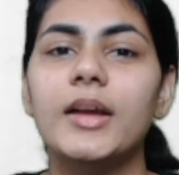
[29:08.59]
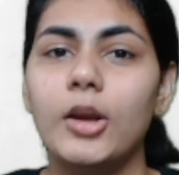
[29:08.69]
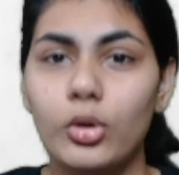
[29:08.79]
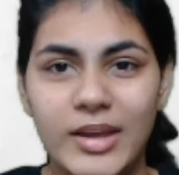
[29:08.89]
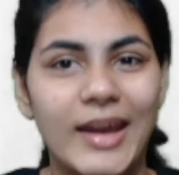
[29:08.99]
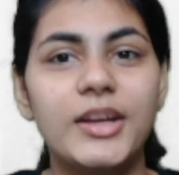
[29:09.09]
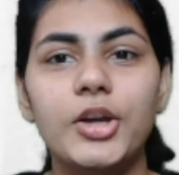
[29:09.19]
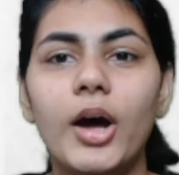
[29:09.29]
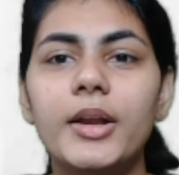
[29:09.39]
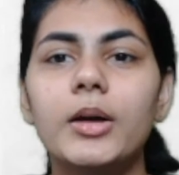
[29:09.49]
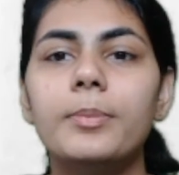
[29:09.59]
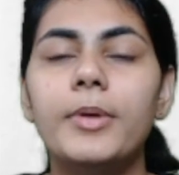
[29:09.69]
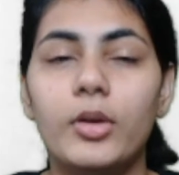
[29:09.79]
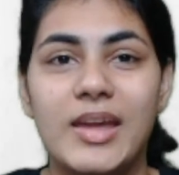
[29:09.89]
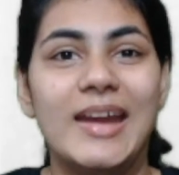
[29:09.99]
locate Europe,
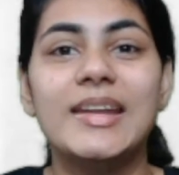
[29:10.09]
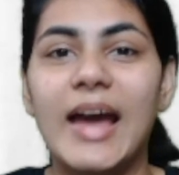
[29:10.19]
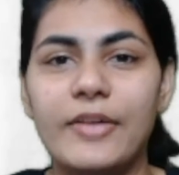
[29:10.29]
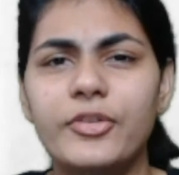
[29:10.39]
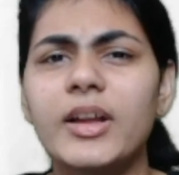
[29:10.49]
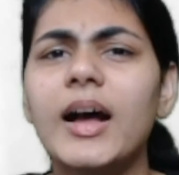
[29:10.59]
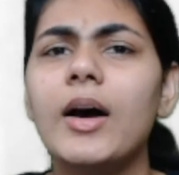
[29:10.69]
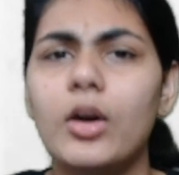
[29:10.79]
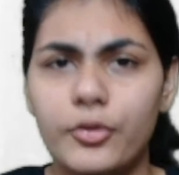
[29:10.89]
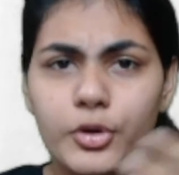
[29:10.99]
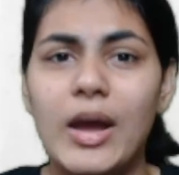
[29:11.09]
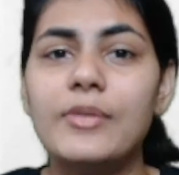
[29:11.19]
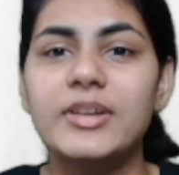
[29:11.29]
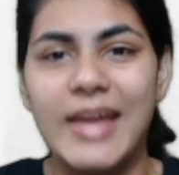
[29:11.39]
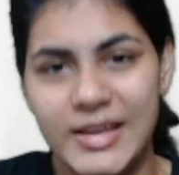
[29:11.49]
locate Africa, or if you
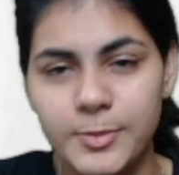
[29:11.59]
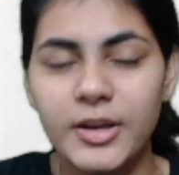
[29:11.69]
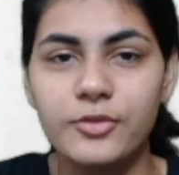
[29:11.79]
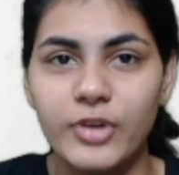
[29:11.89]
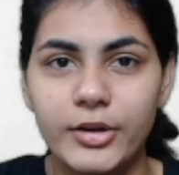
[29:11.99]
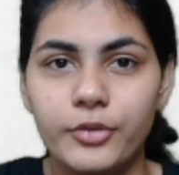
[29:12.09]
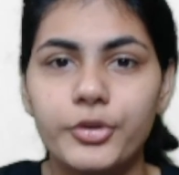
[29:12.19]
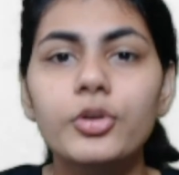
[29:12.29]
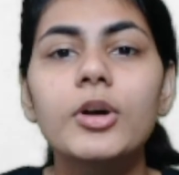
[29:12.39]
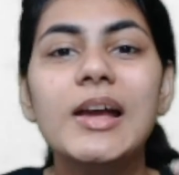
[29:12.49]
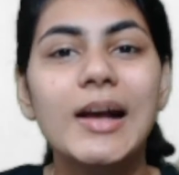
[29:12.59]
have a textbook in front of you,